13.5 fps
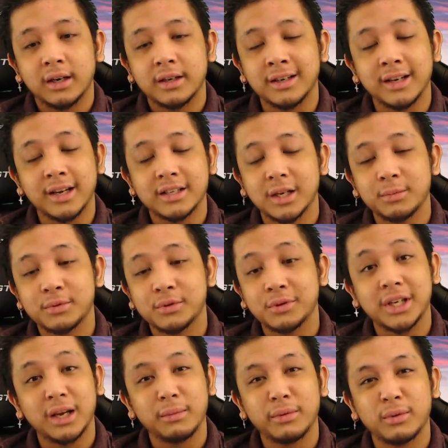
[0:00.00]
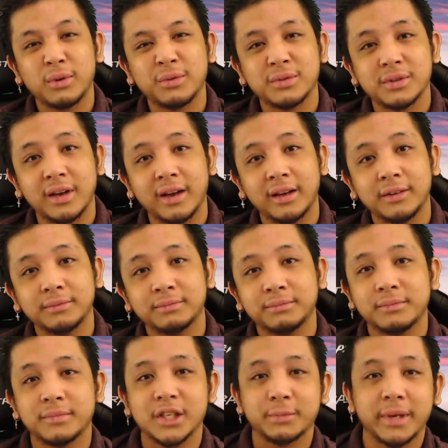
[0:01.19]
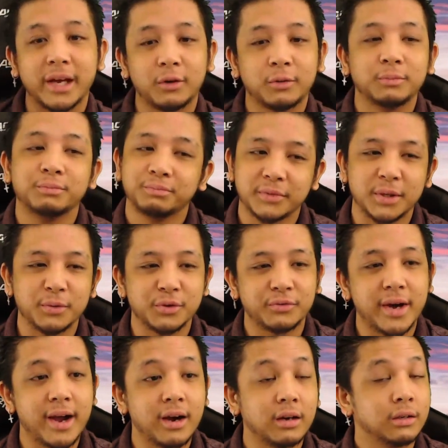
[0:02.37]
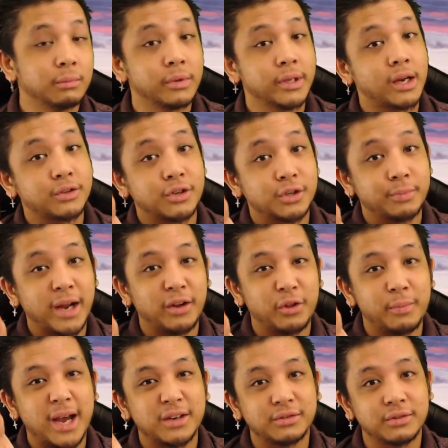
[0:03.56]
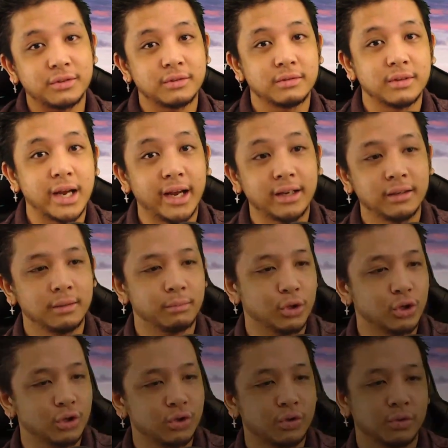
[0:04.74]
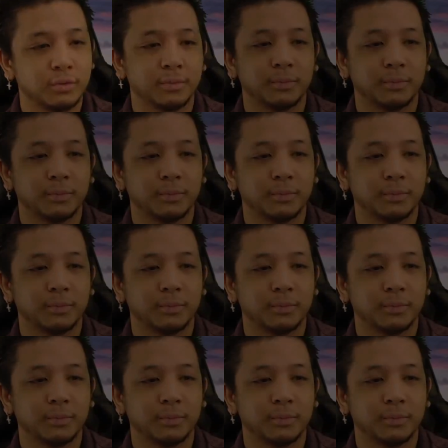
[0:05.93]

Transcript: the next episode of Game of Thrones, all right? This battle, it was fire. But not as good as Battle of the Bastards, all right? Peace.